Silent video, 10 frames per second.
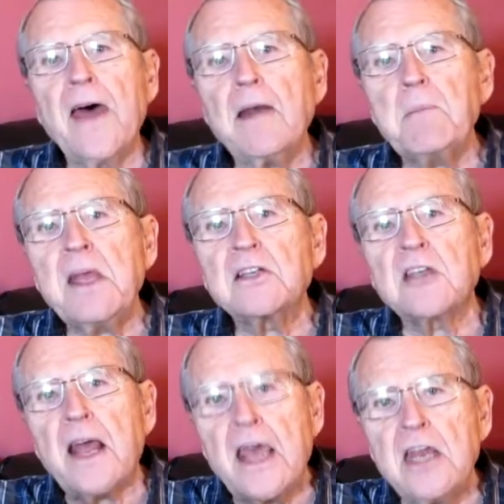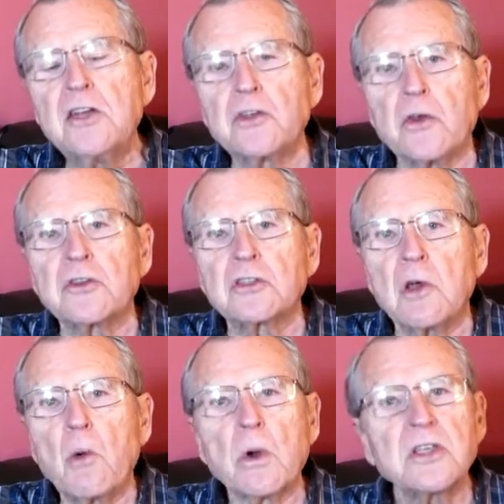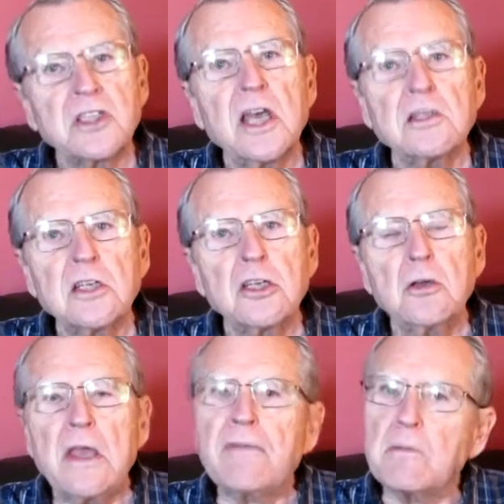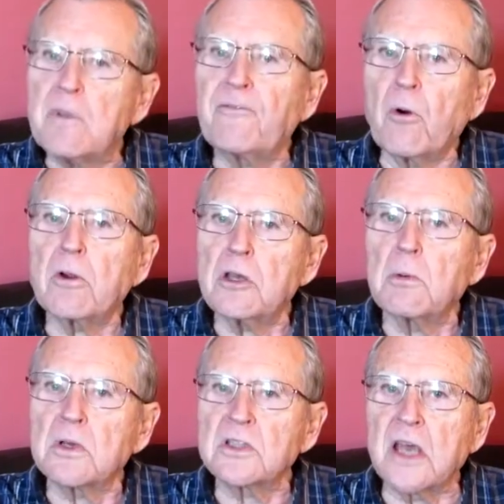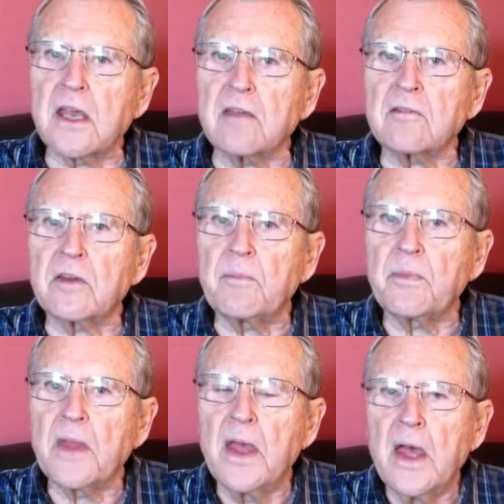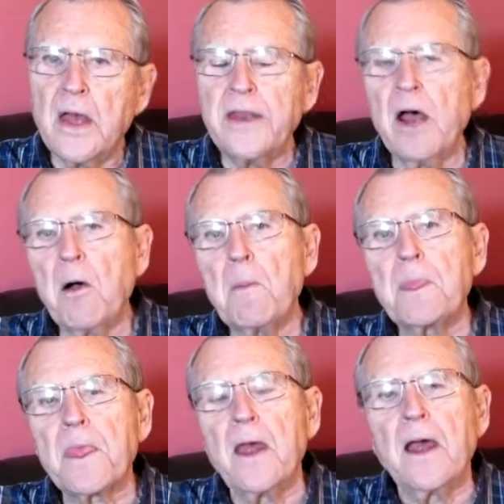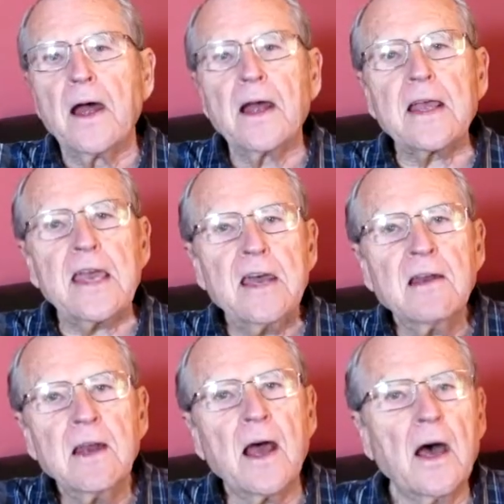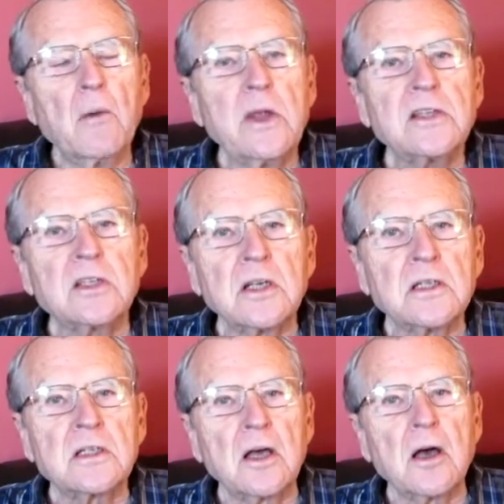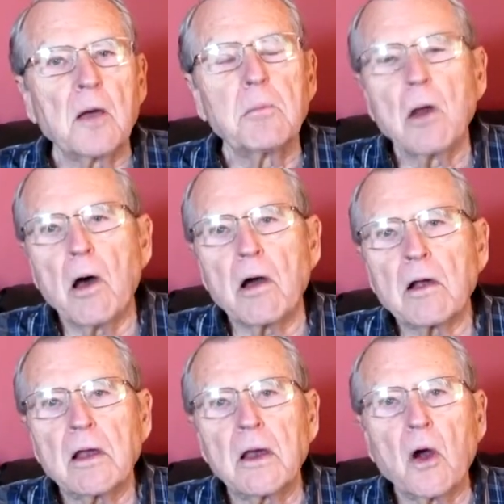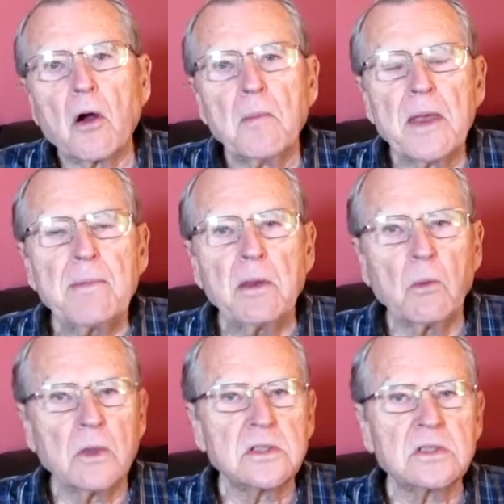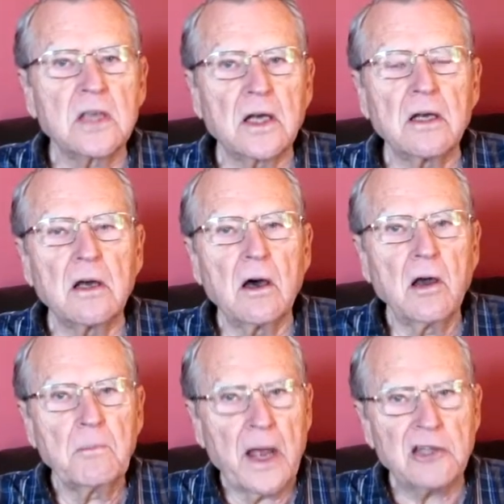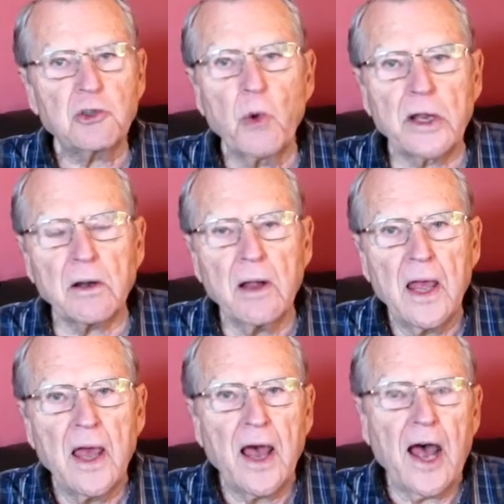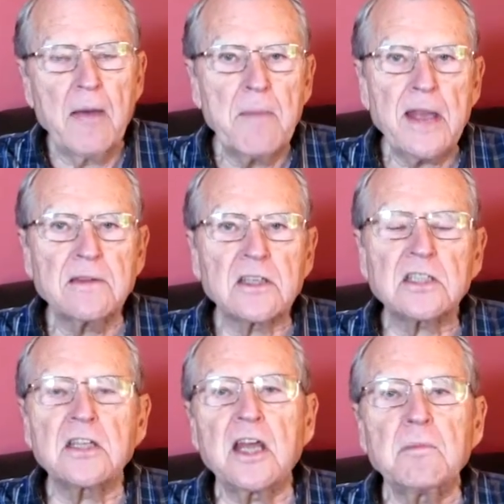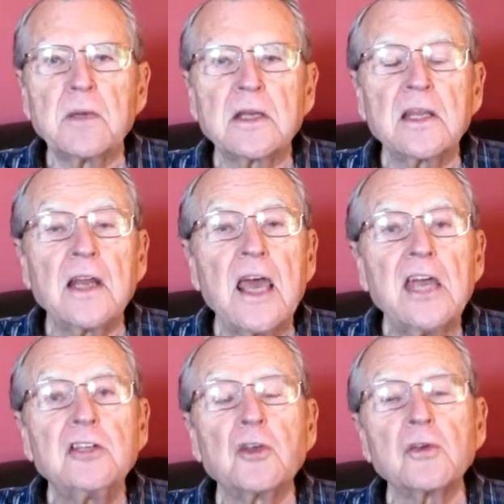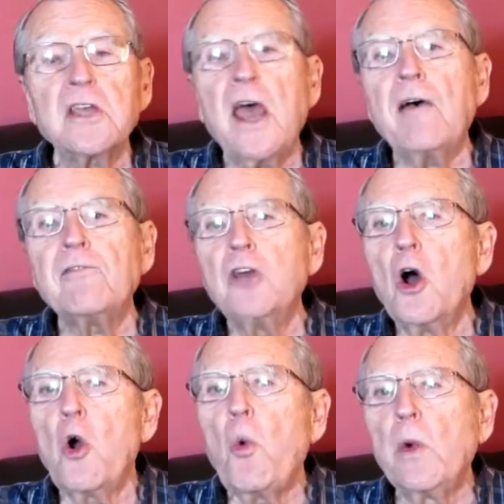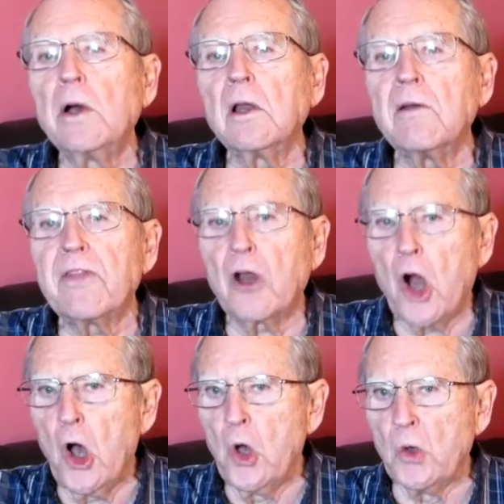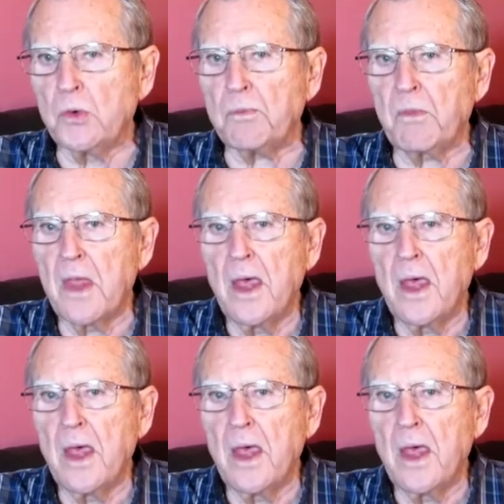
That means that angels were sent to you even before you were saved. Now, in a recent blog, or maybe it was on my Twitter, I made the statement that angels have no will of their own.